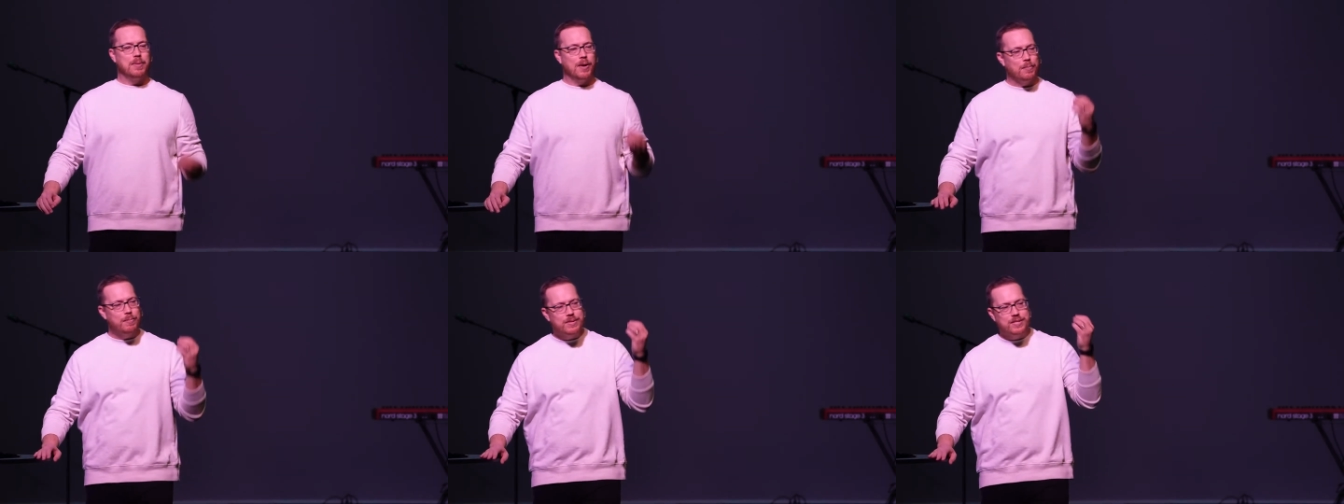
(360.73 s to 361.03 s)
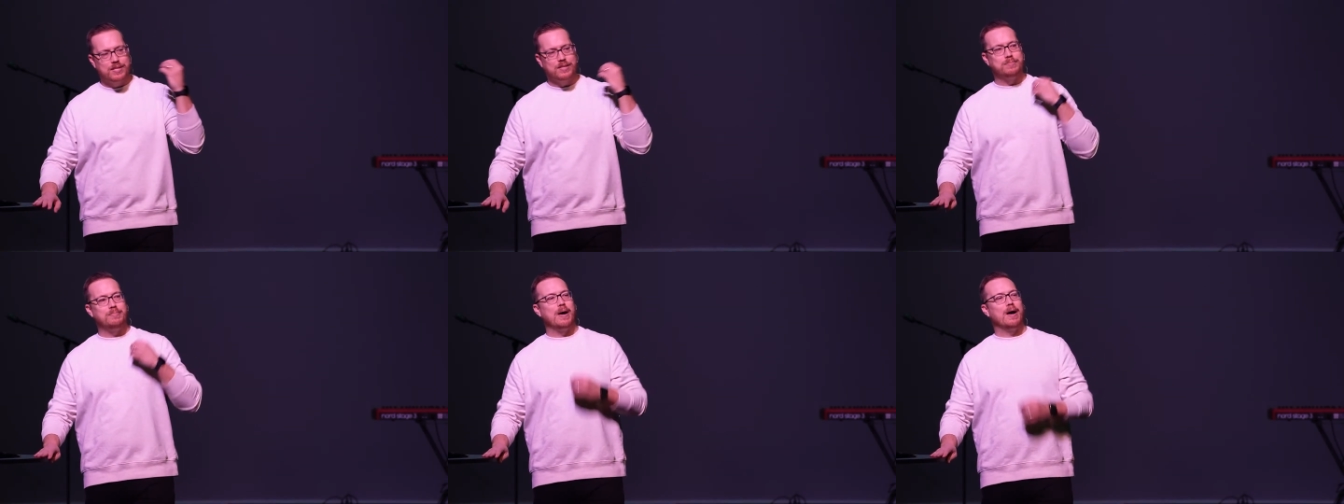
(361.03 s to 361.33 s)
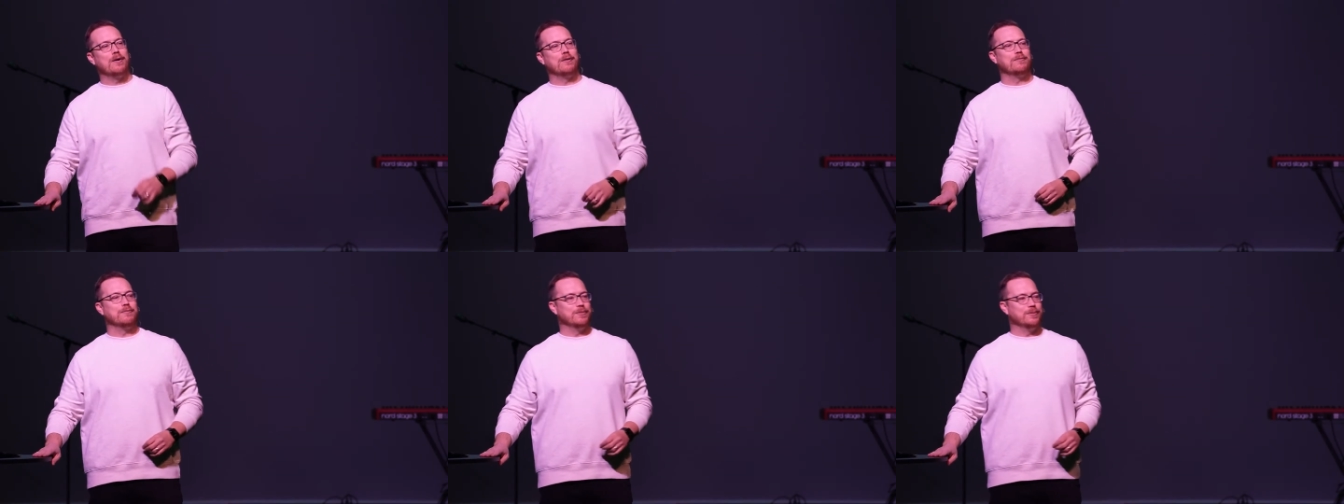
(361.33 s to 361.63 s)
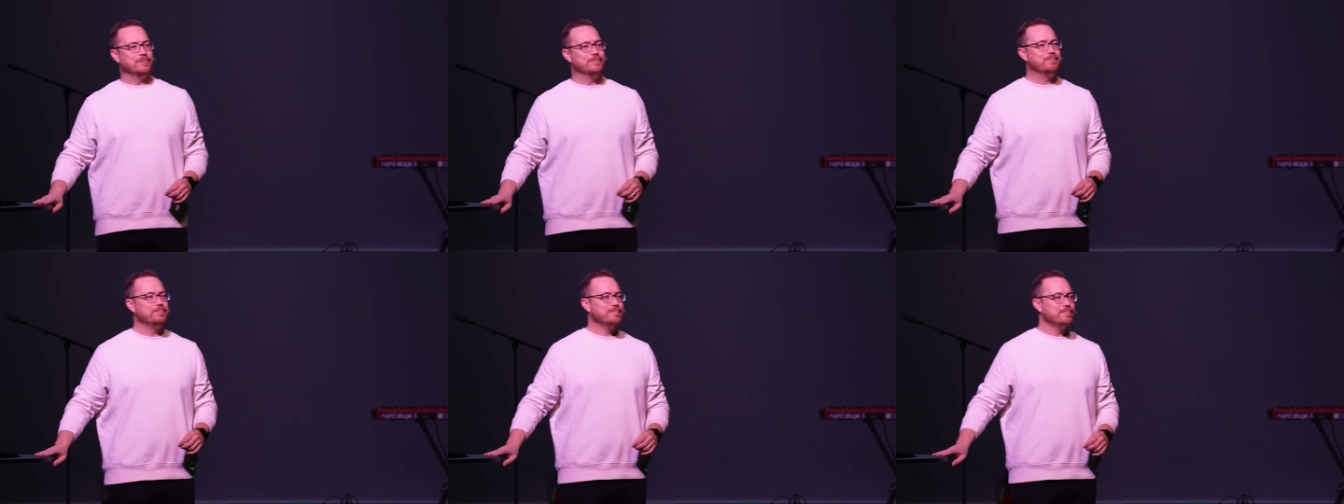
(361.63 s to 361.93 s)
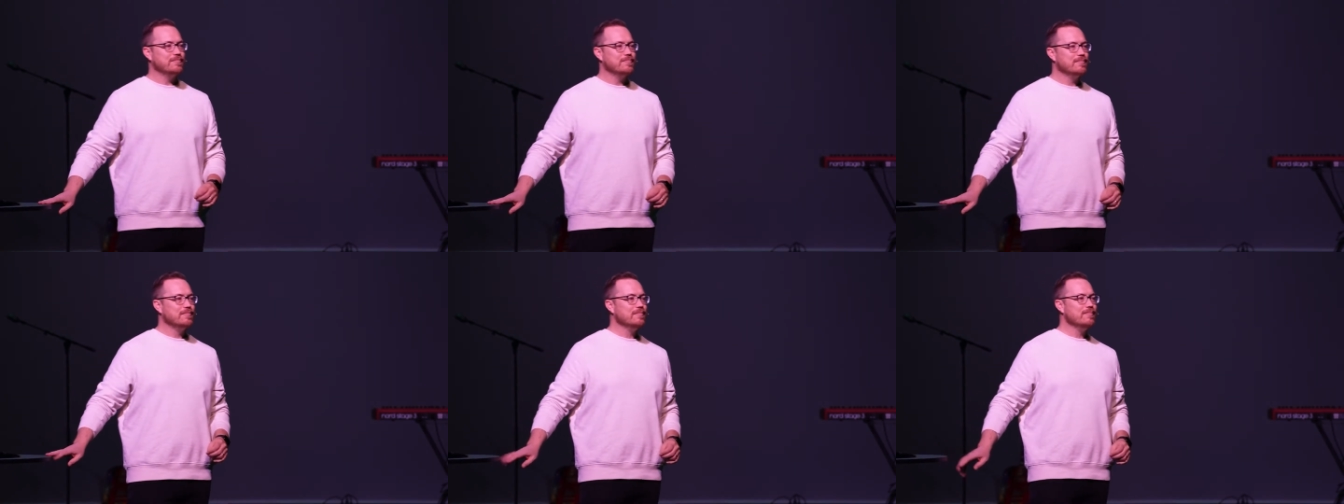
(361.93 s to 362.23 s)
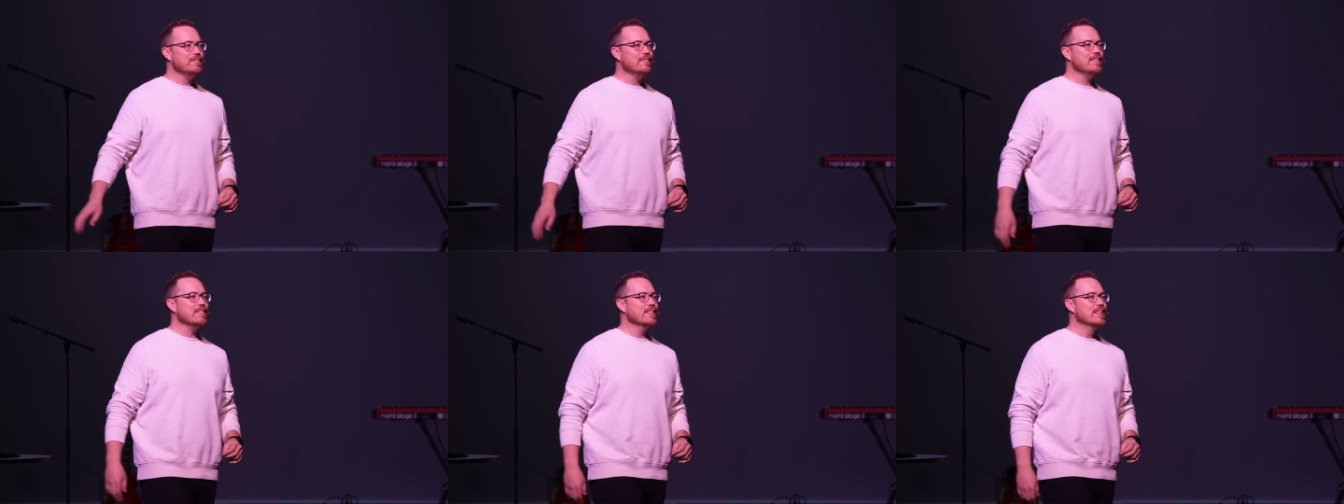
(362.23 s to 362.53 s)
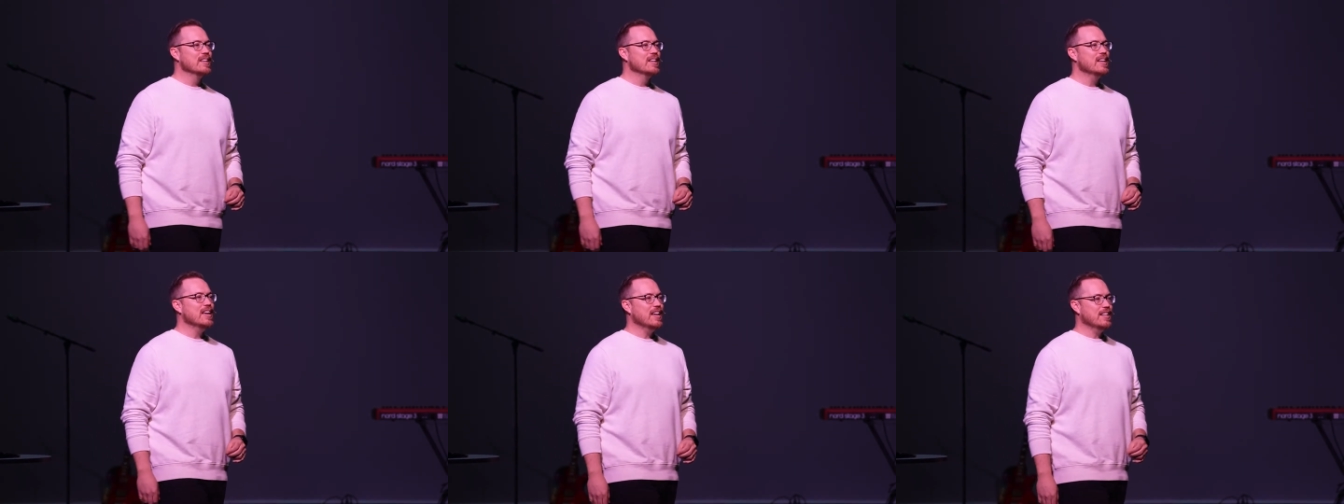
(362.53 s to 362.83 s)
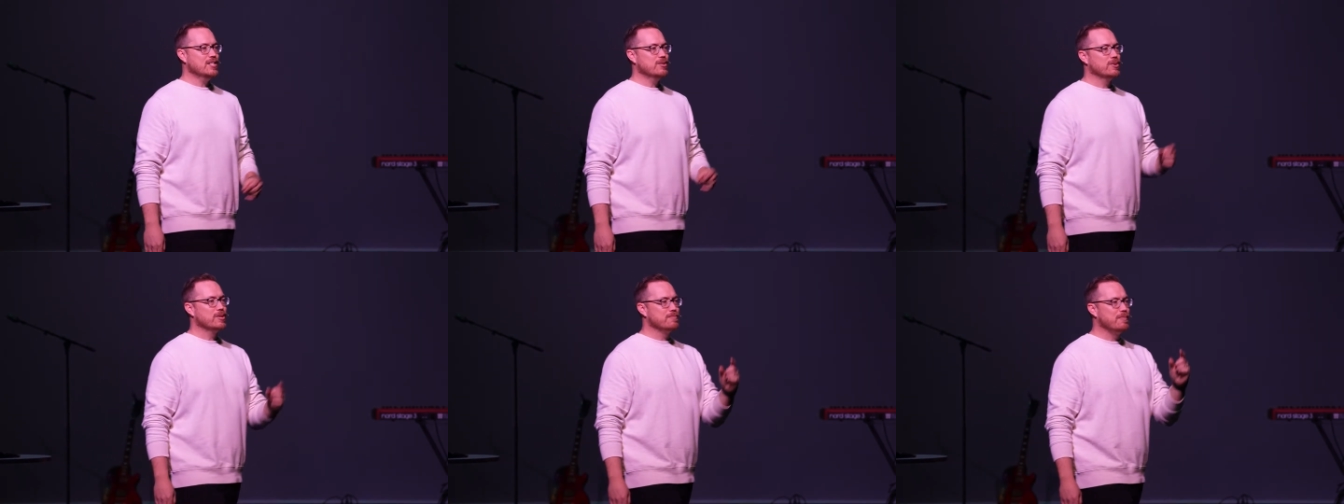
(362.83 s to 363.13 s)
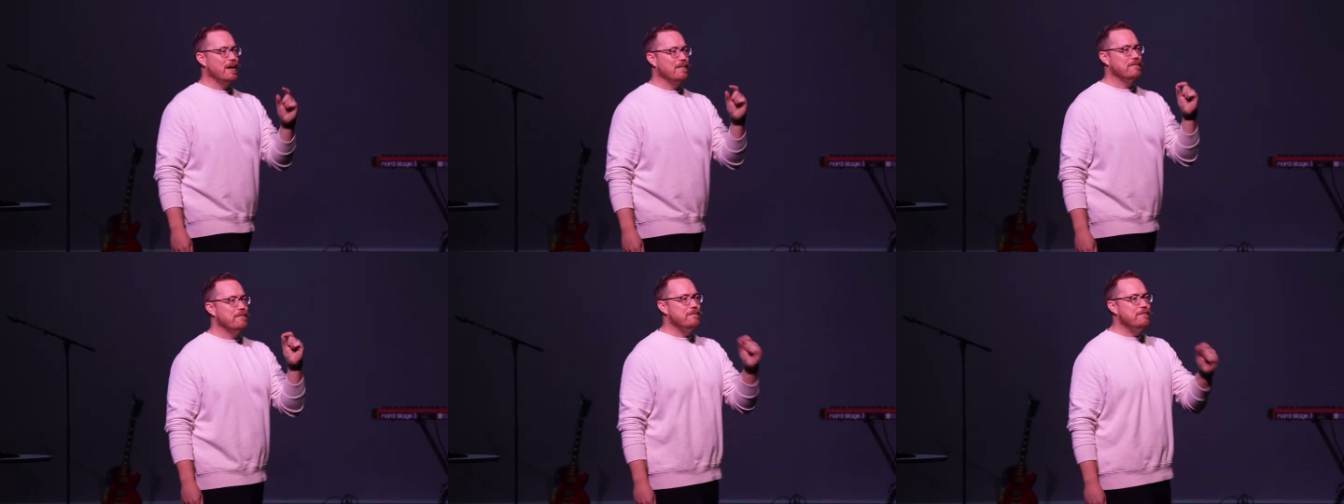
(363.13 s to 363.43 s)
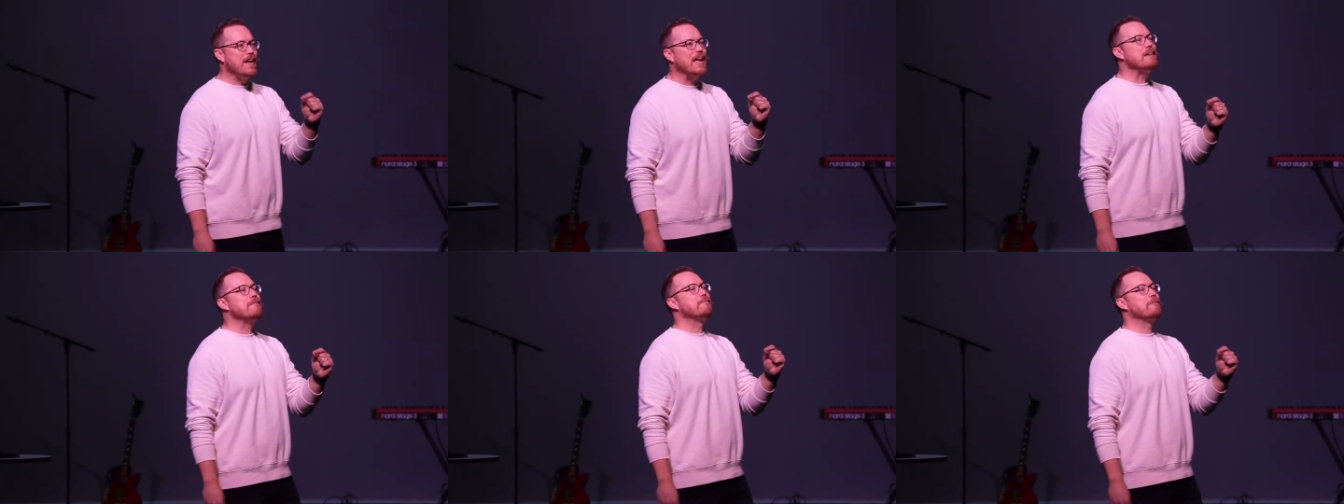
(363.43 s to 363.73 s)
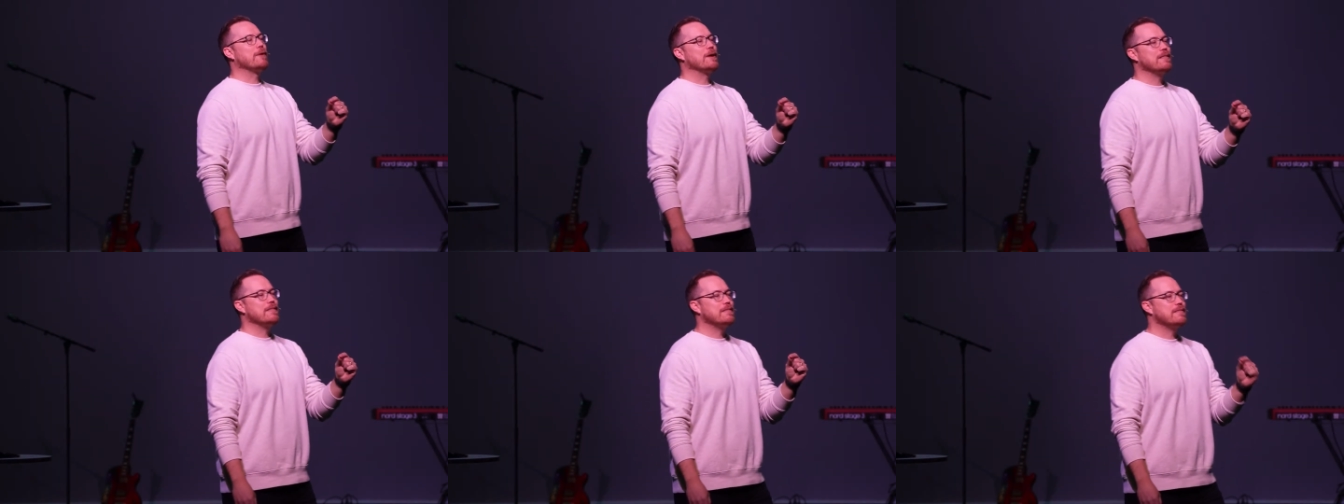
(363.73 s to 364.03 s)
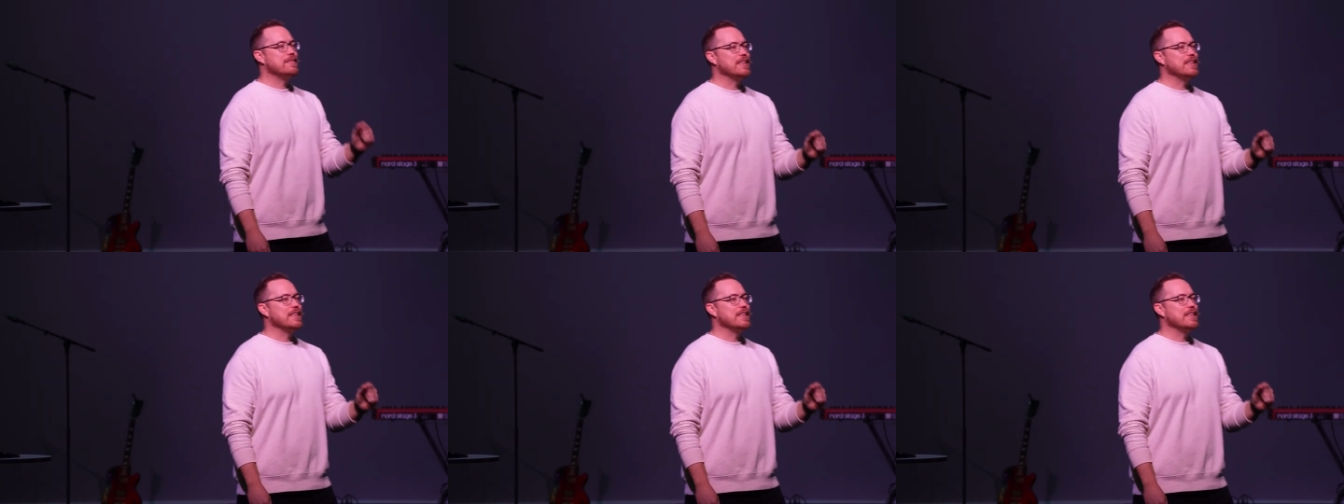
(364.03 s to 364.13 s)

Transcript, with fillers: Purpose is powerful. And so it is my favorite